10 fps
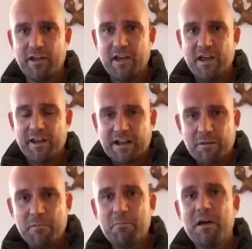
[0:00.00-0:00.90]
And I
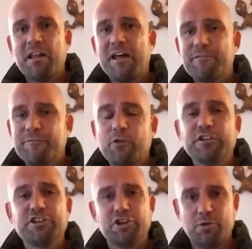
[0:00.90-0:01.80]
commit my life fully
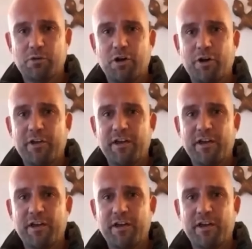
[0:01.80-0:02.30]
to you, Lord.